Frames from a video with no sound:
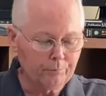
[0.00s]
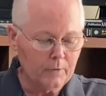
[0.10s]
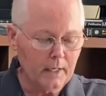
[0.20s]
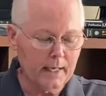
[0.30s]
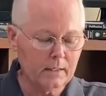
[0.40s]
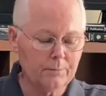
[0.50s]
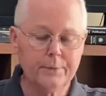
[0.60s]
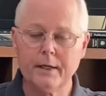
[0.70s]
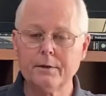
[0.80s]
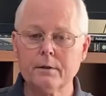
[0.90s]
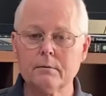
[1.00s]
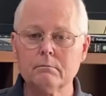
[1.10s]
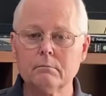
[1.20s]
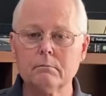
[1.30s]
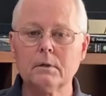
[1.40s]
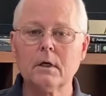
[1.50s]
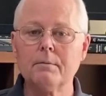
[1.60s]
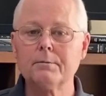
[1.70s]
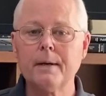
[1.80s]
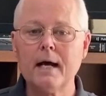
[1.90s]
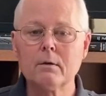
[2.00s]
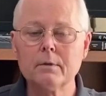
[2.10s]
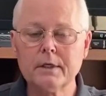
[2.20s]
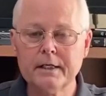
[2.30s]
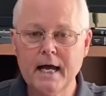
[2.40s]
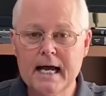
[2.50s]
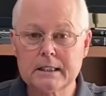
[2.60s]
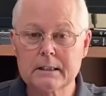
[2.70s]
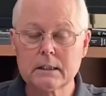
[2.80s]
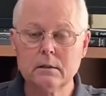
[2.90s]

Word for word: And the pendulum comes back with a yes.